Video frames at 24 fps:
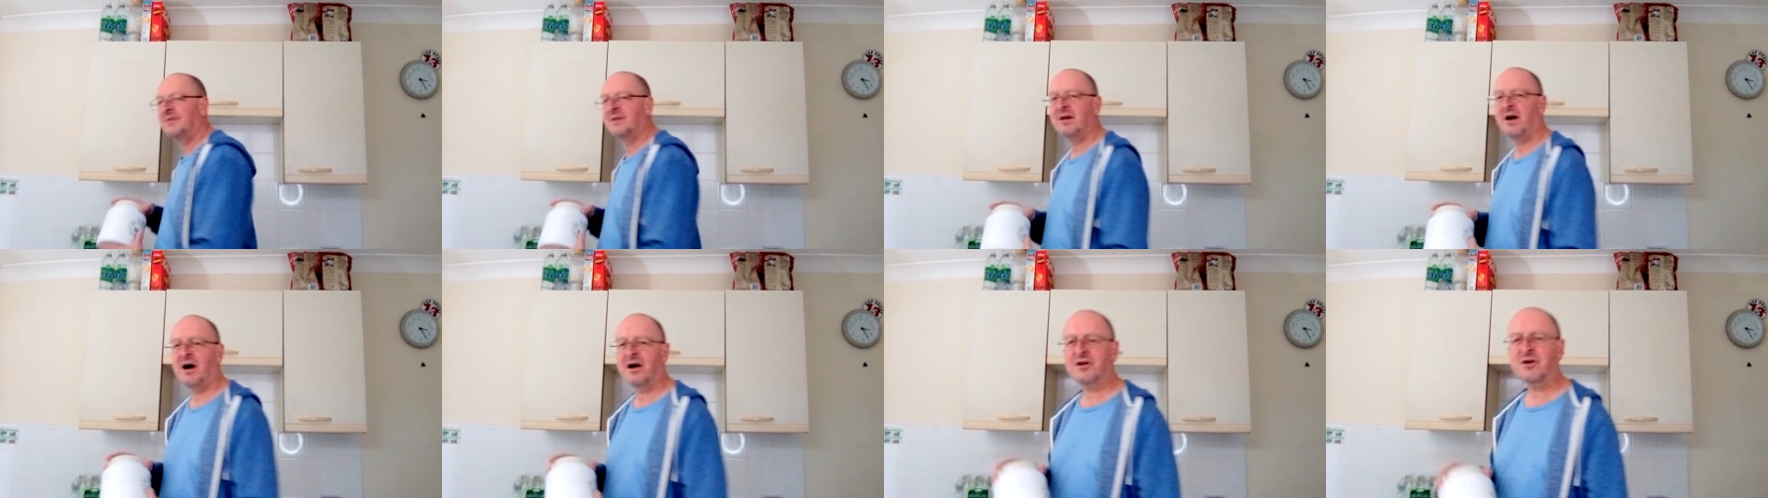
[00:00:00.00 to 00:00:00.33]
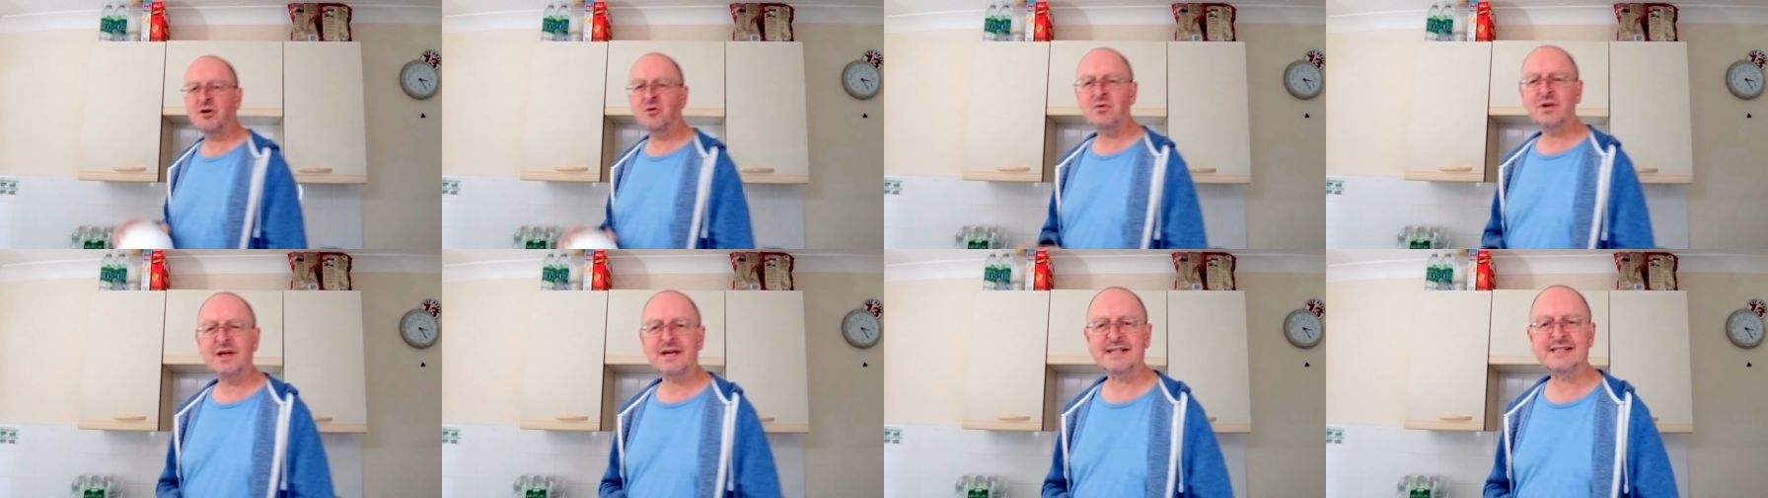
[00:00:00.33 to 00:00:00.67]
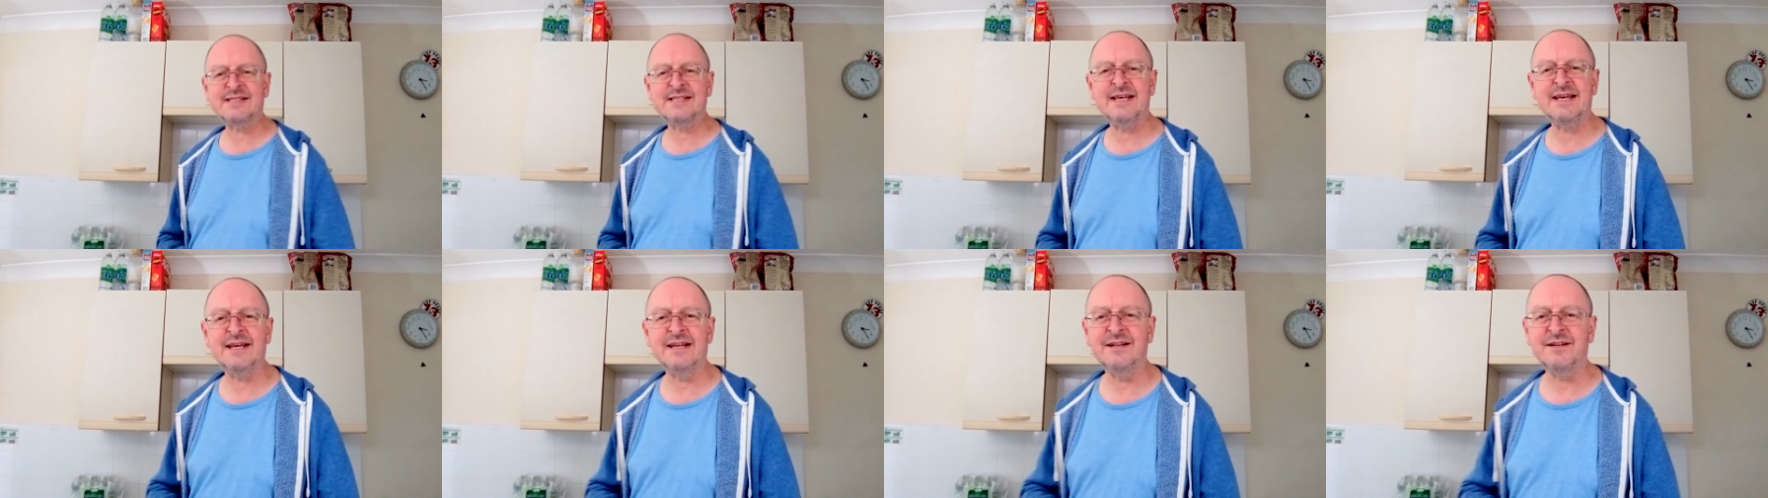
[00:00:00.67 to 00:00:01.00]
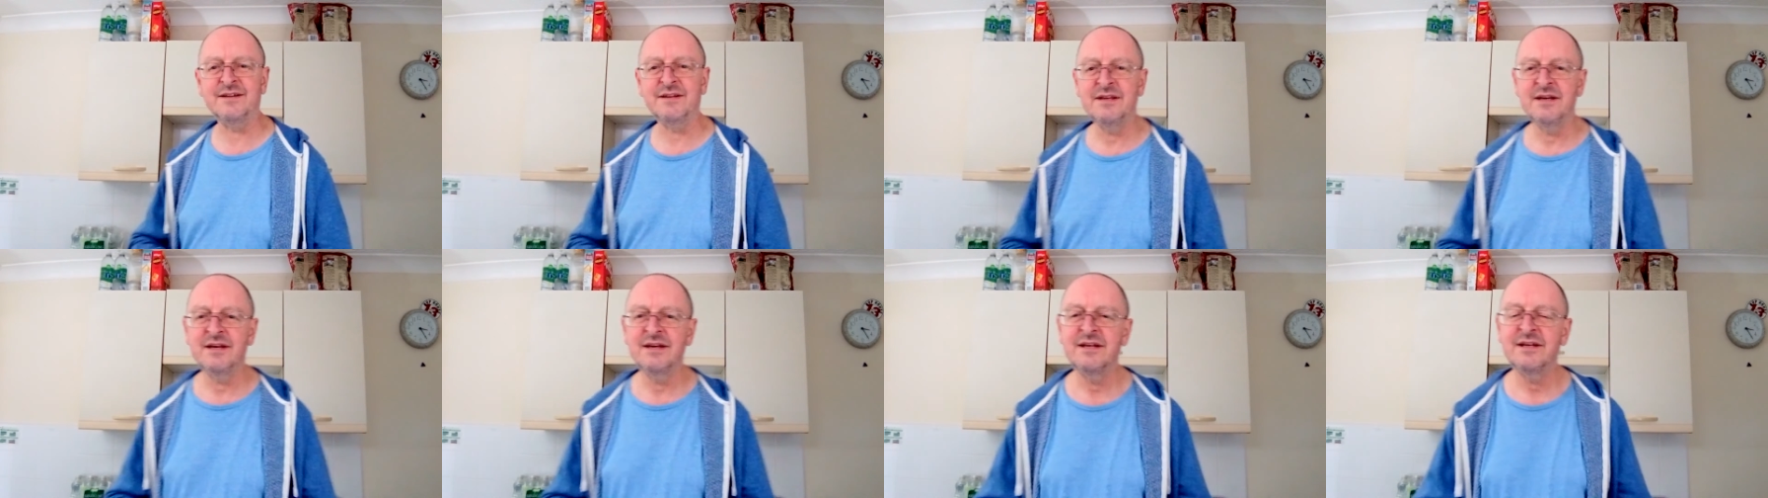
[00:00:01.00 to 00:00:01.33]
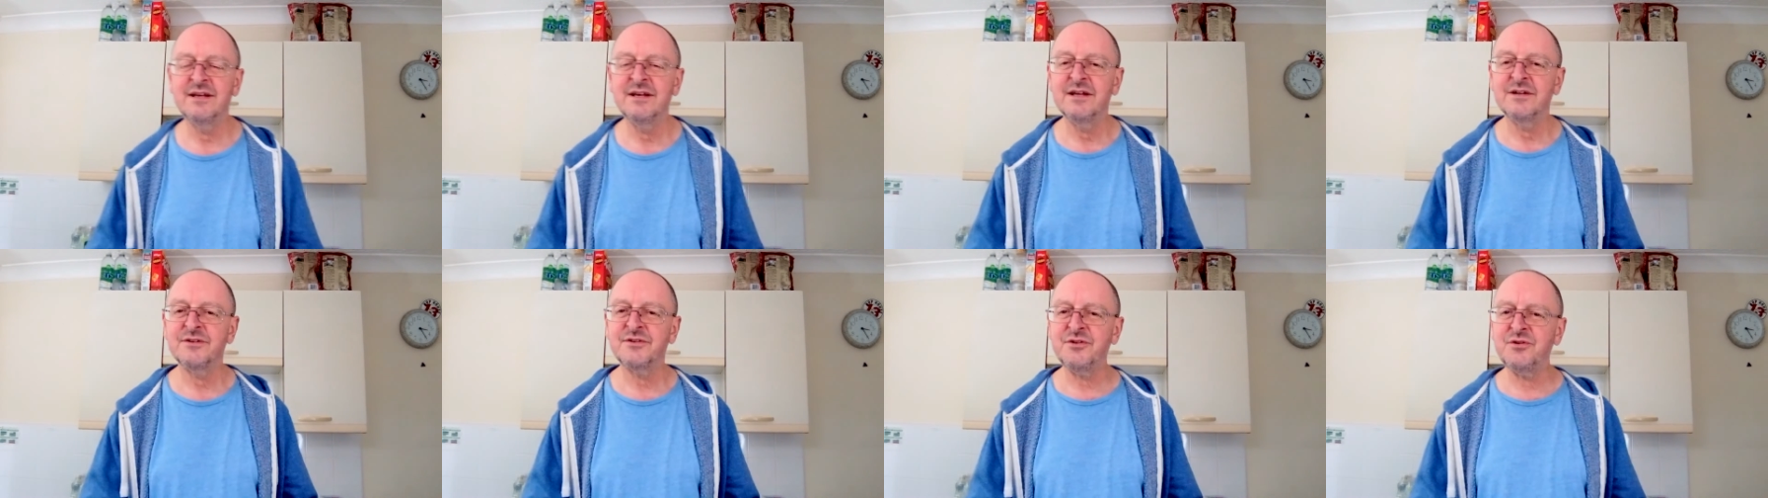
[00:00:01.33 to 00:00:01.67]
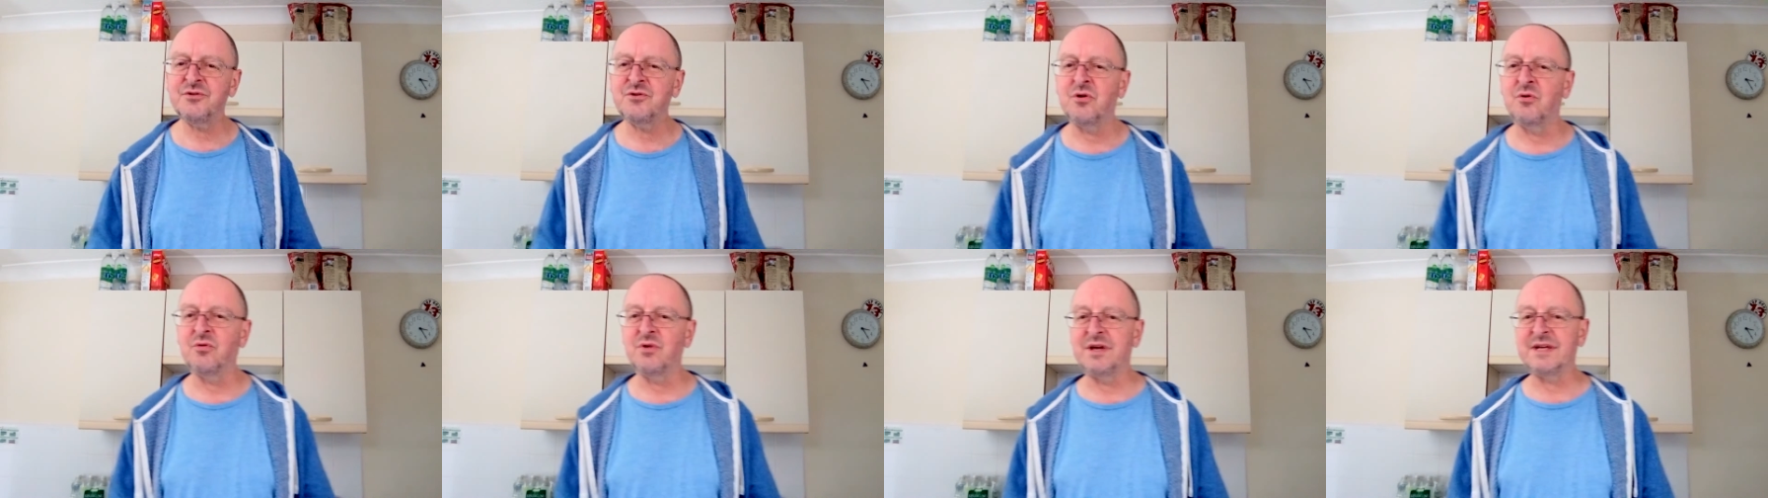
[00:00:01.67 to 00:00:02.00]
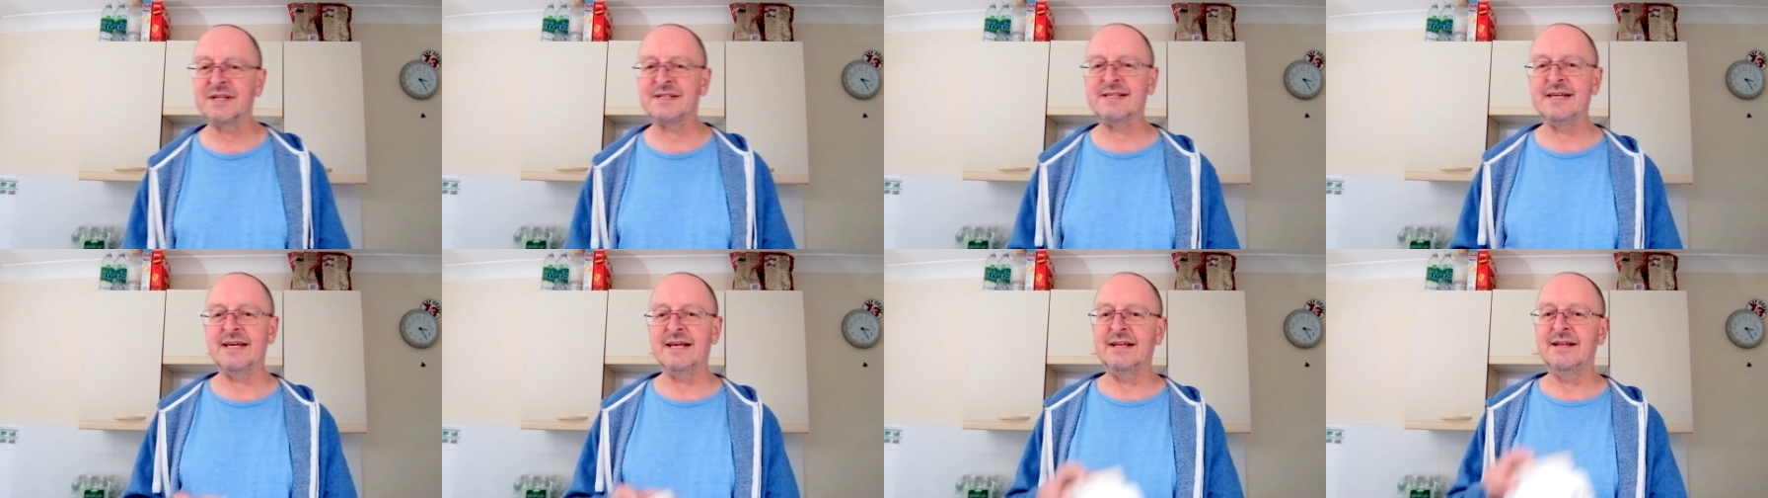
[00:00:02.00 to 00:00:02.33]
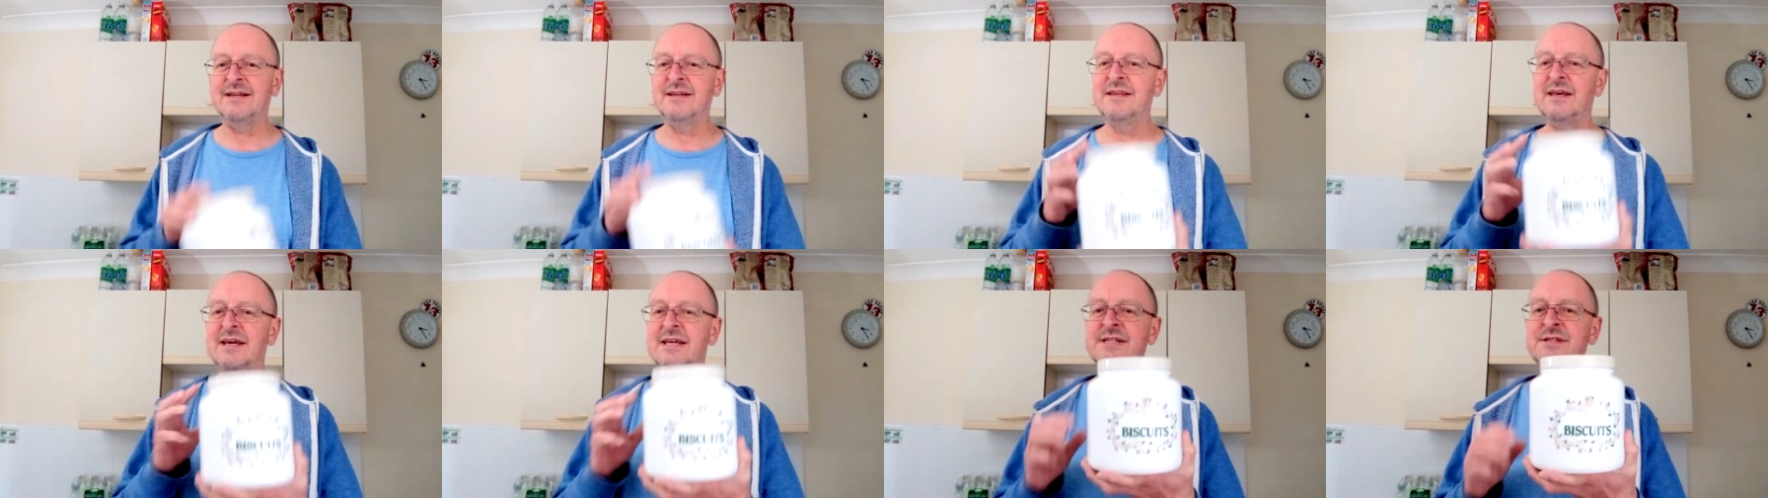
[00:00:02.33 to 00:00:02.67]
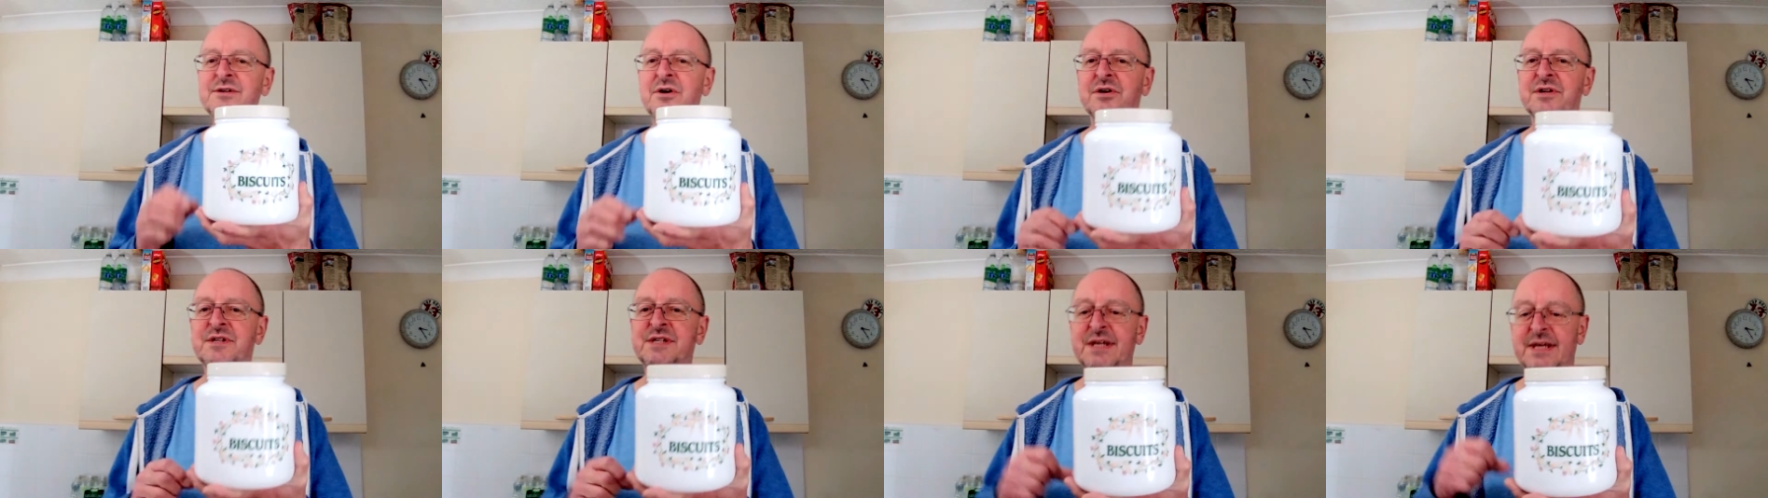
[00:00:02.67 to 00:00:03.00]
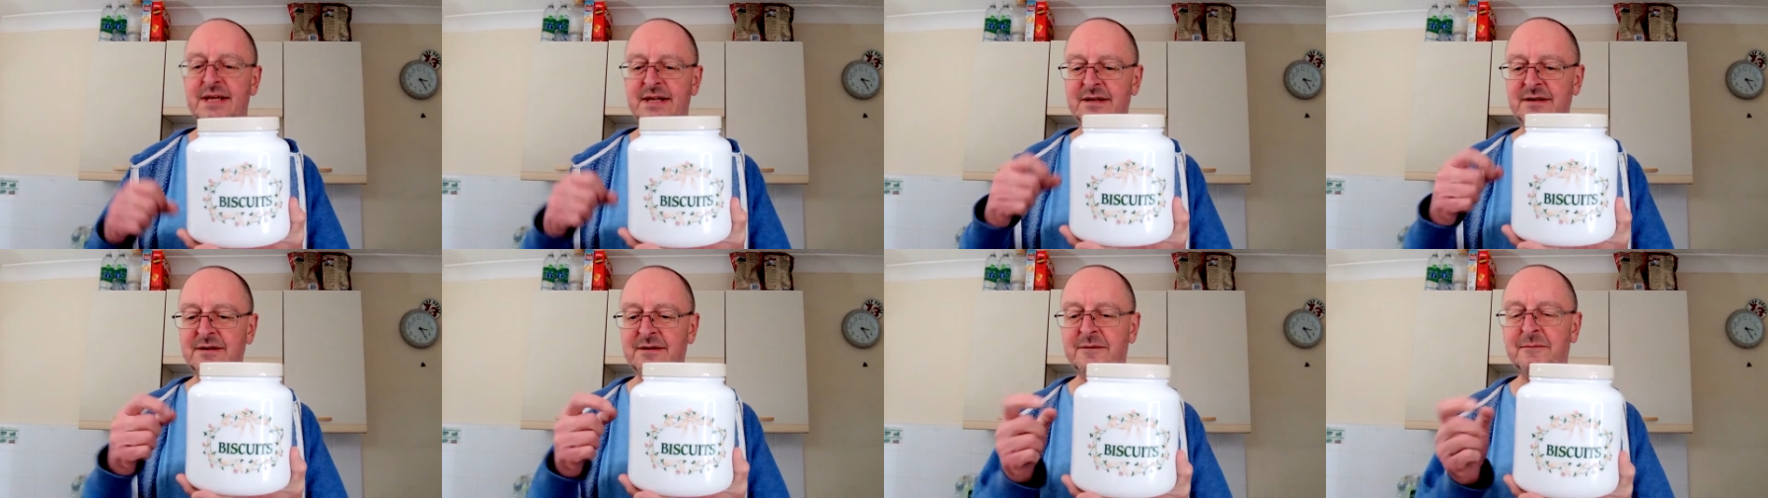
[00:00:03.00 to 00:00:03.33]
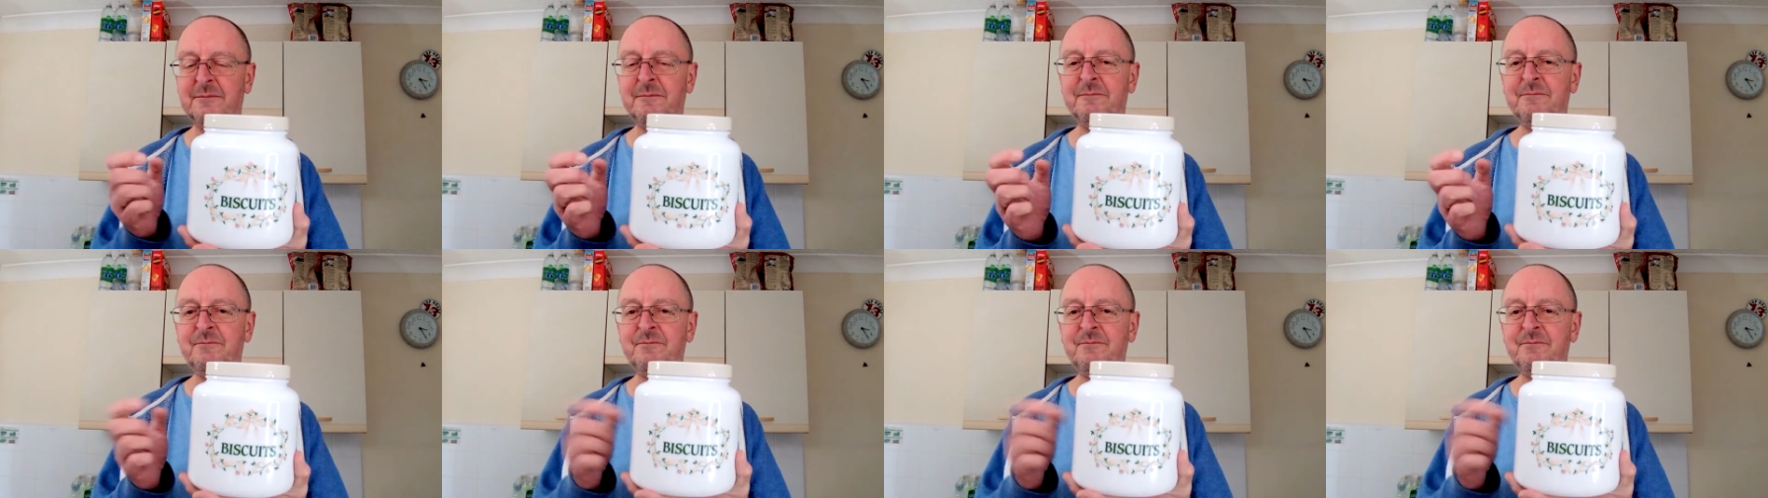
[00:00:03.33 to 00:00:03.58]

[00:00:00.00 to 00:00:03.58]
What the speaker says: I call it a tin. Do you call it a tin? It's not a tin.